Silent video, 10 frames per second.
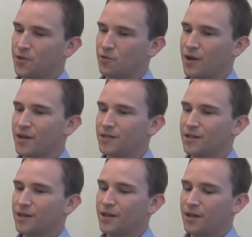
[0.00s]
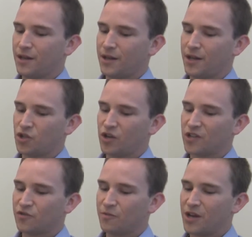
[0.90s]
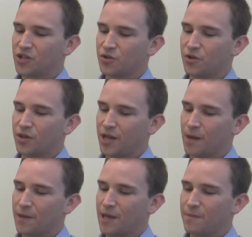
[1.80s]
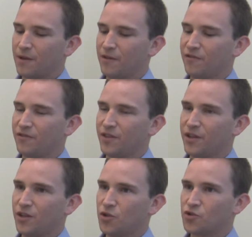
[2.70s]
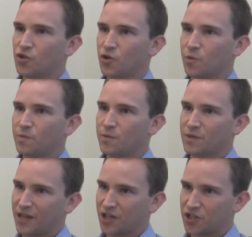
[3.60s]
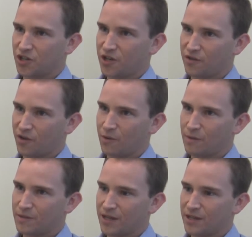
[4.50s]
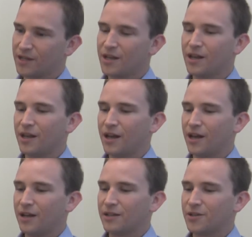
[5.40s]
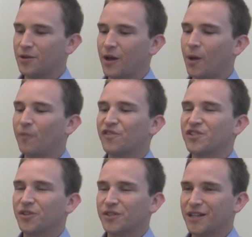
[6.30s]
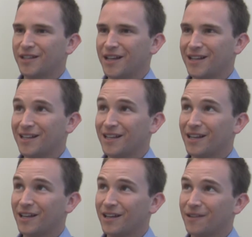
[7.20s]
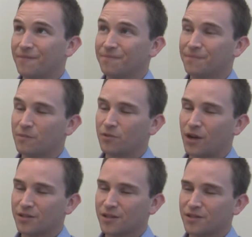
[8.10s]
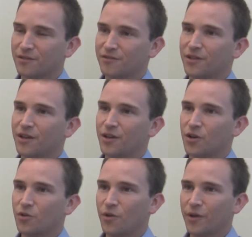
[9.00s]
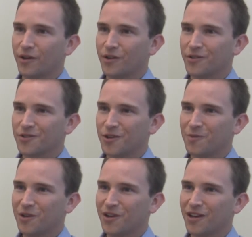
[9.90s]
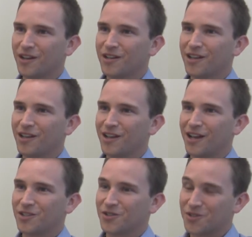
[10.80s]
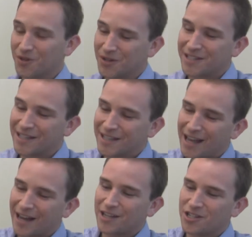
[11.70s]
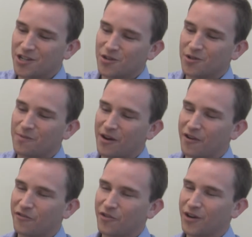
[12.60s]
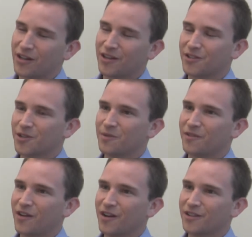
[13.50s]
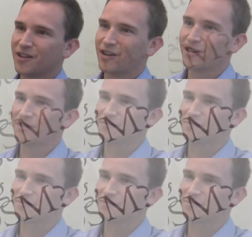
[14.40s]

great transformation or the upkeep of the user group section of our website to help facilitate that process of growing our user community. So to see that continue to bear fruit, I think is going to be very exciting.